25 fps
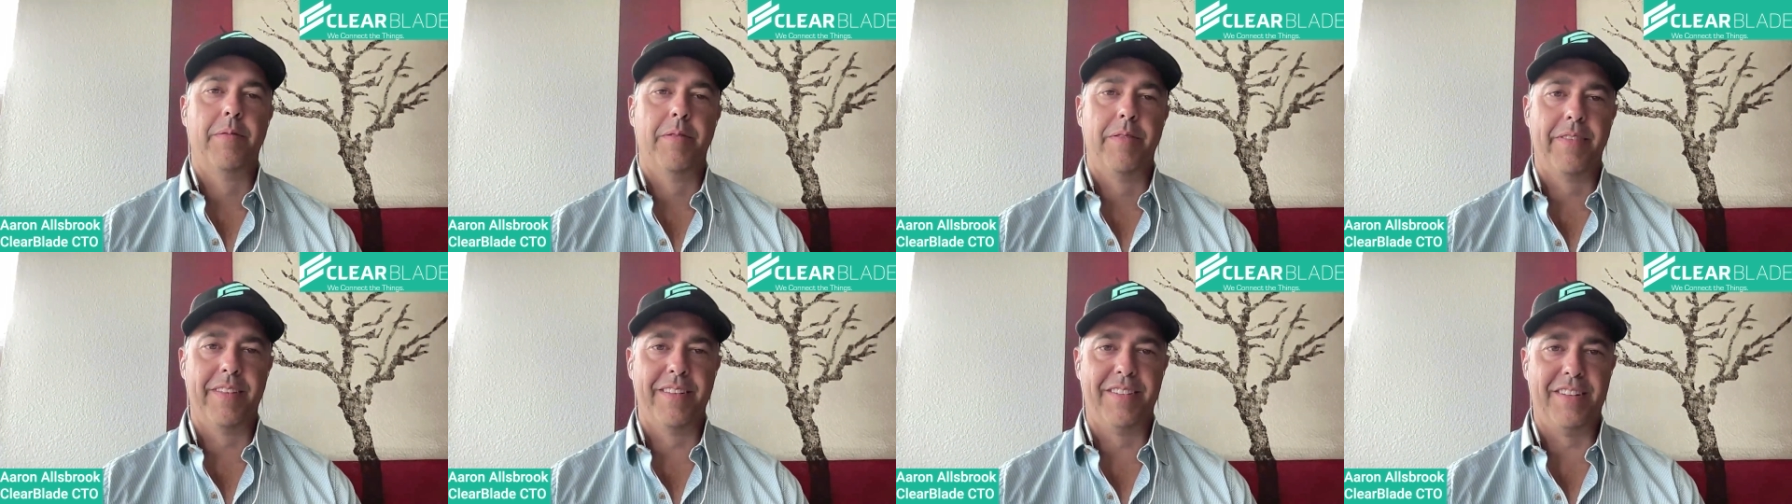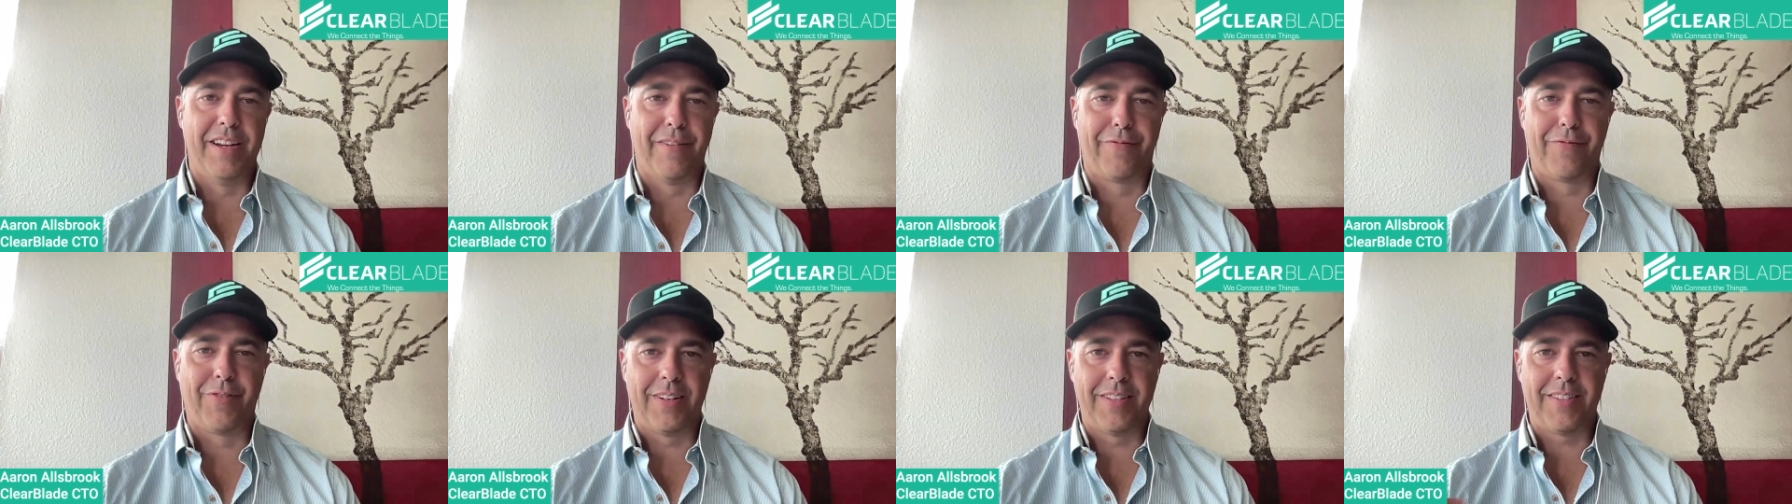The
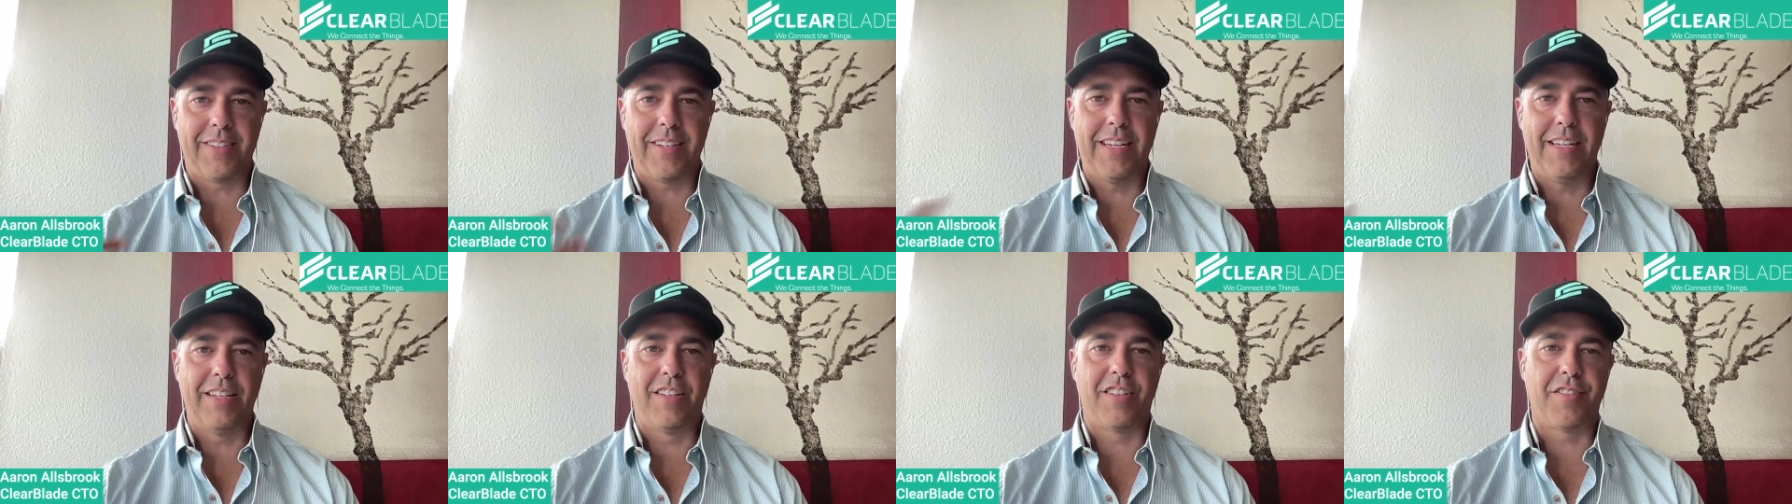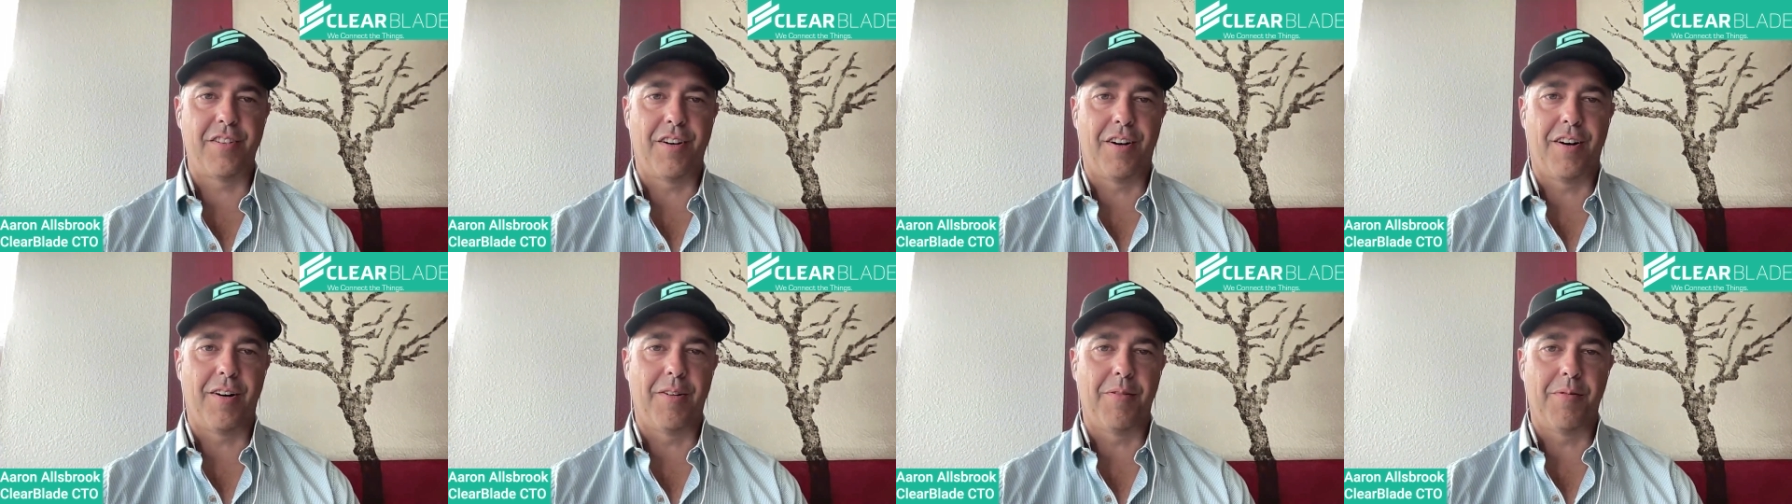difference he
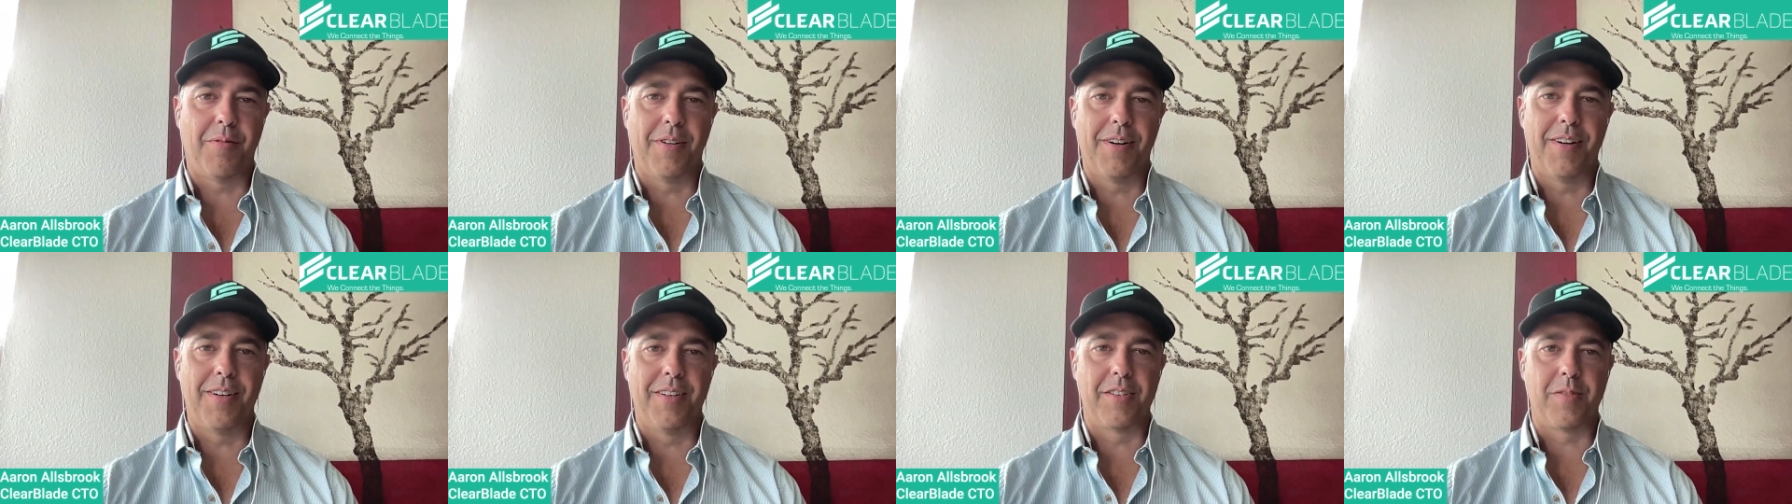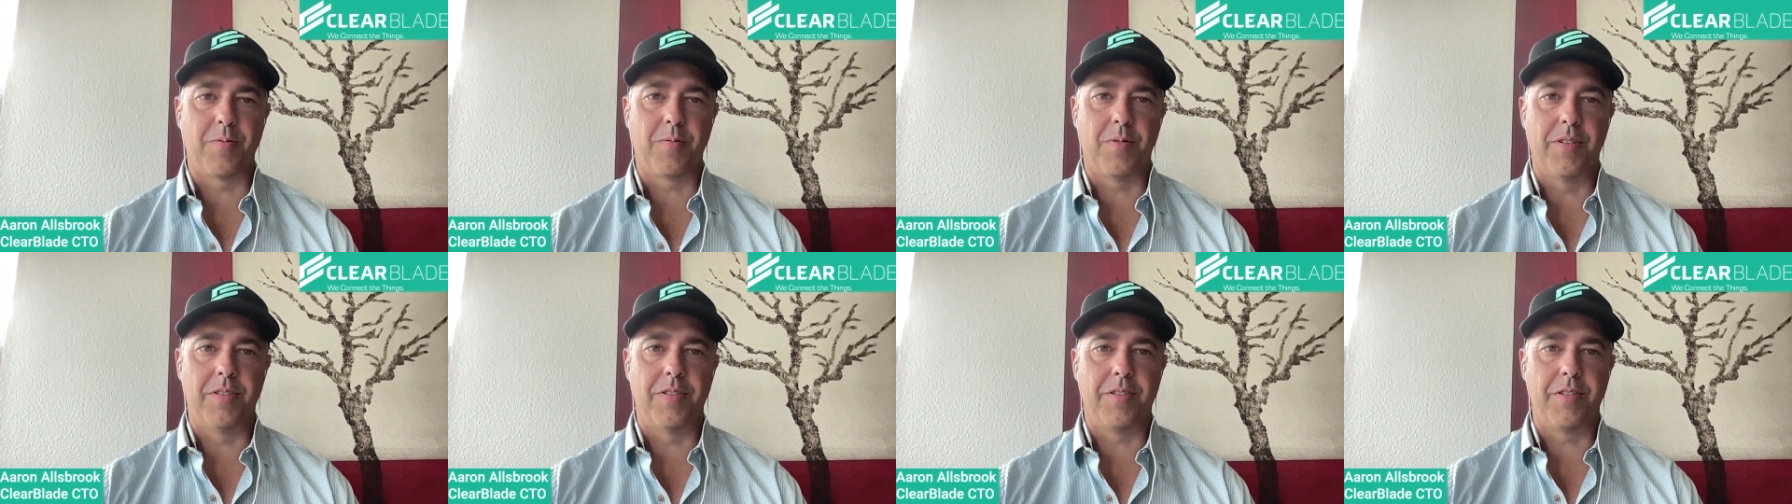saw
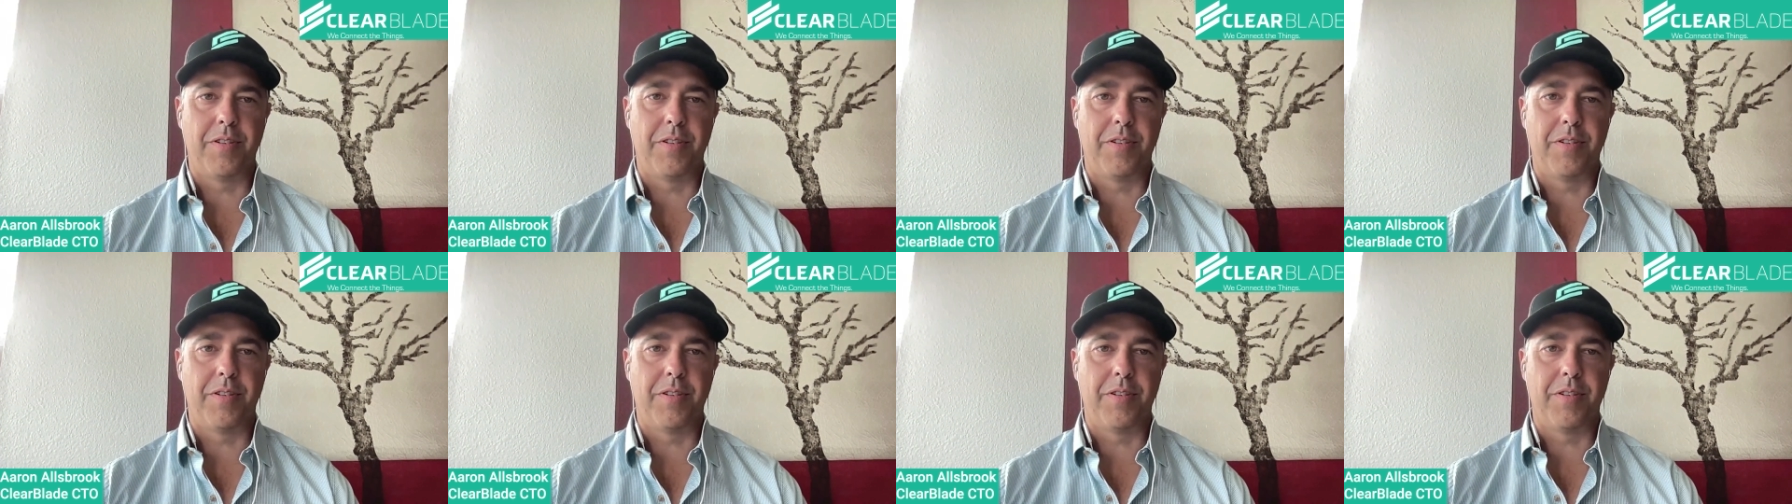was